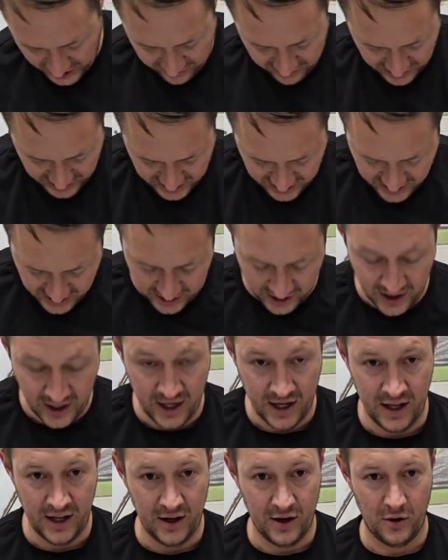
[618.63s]
shavings in
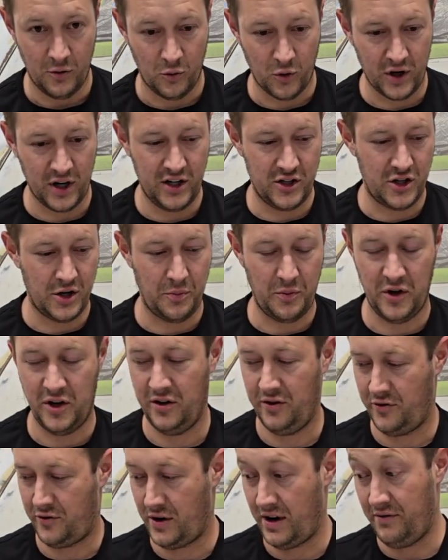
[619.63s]
there. We're going to
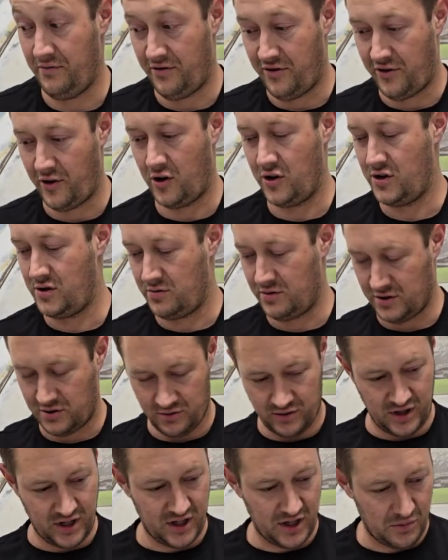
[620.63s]
jump into the frame first
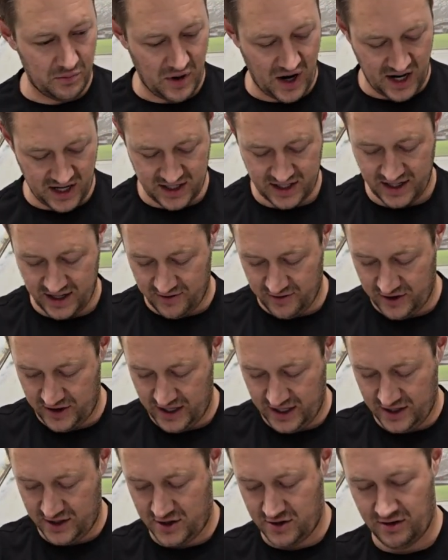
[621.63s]
once we're done unboxing
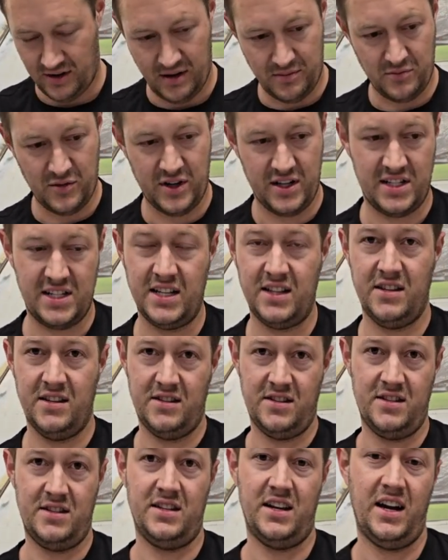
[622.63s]
everything, so I'm going to
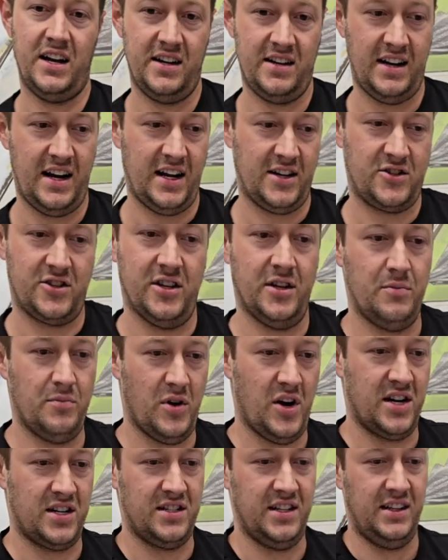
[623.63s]
set this aside and
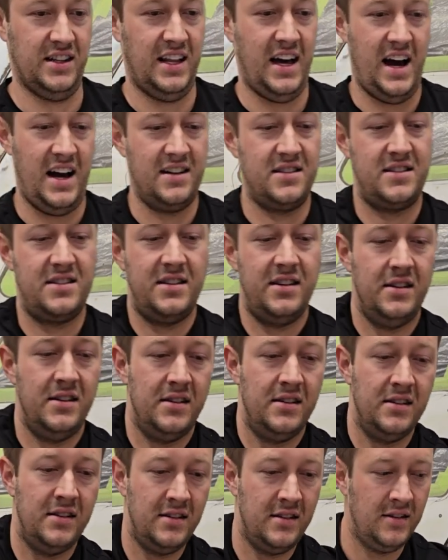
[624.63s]
actually unbox it
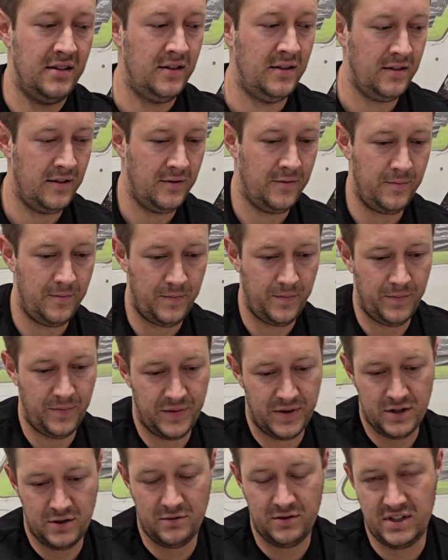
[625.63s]
last.
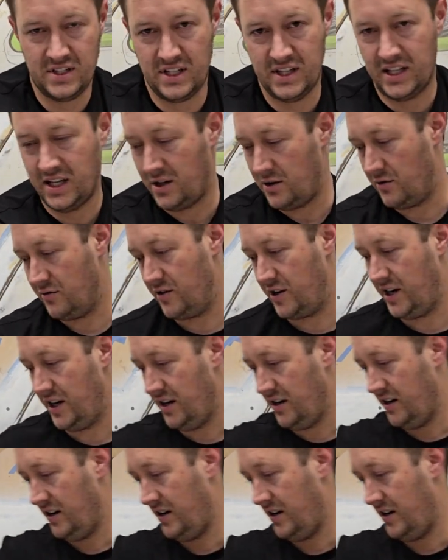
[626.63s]
Set that over